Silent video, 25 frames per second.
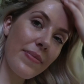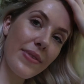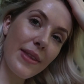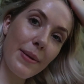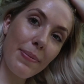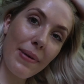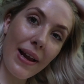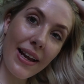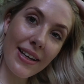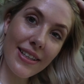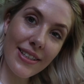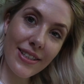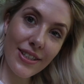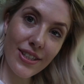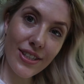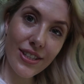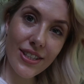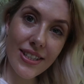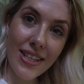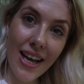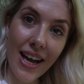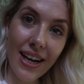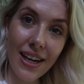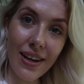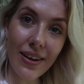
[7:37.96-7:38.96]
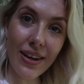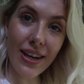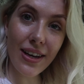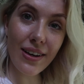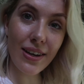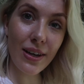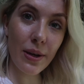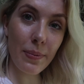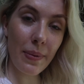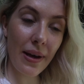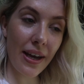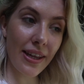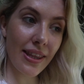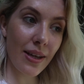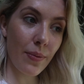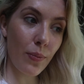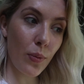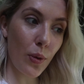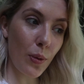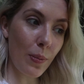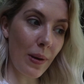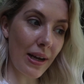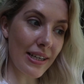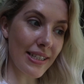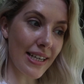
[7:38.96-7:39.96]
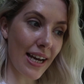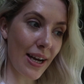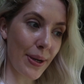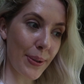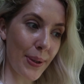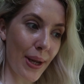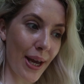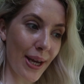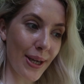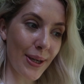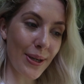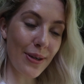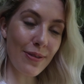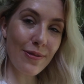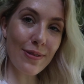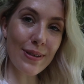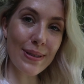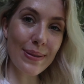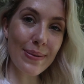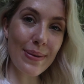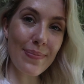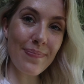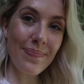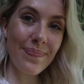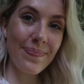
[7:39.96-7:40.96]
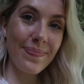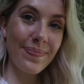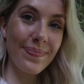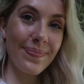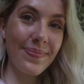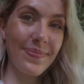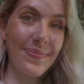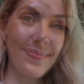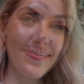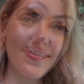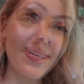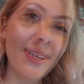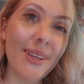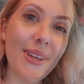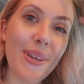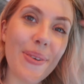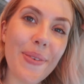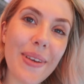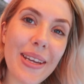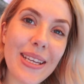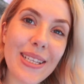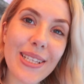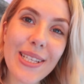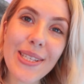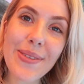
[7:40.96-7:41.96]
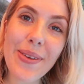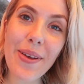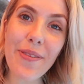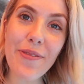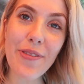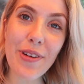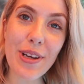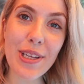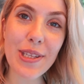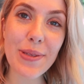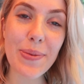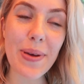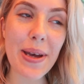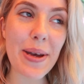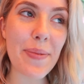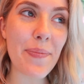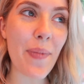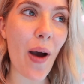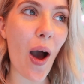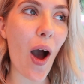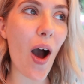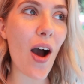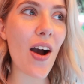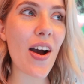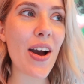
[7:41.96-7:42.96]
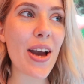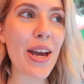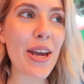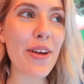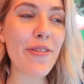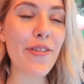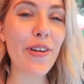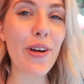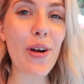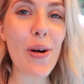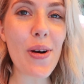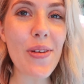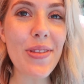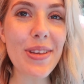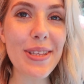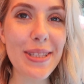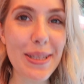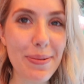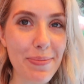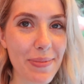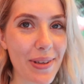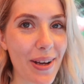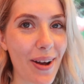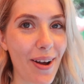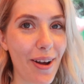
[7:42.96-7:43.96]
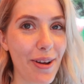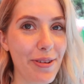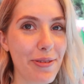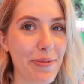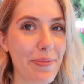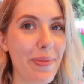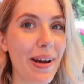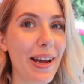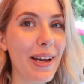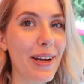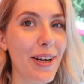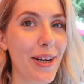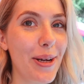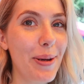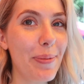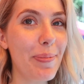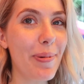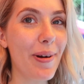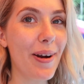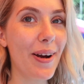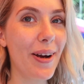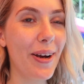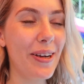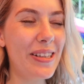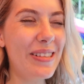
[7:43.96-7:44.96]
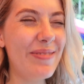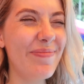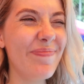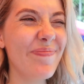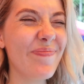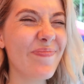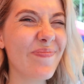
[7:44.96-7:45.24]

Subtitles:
the plan is to just hang out here a little bit and then walk back down and go for a swim. So we just went for a swim. I forgot the SIM card for my GoPro.